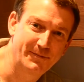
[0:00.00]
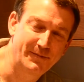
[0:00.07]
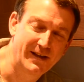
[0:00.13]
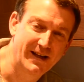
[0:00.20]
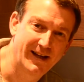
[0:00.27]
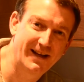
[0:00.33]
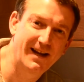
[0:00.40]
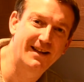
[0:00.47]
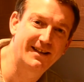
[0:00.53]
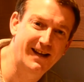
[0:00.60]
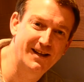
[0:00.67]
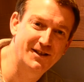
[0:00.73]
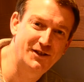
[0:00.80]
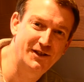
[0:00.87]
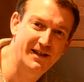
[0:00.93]
And I'll
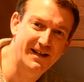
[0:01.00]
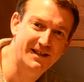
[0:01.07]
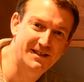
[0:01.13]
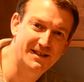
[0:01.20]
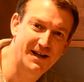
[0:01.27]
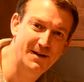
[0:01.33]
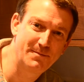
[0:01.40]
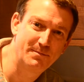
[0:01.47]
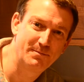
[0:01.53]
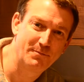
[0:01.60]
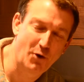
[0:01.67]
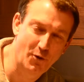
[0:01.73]
catch you next time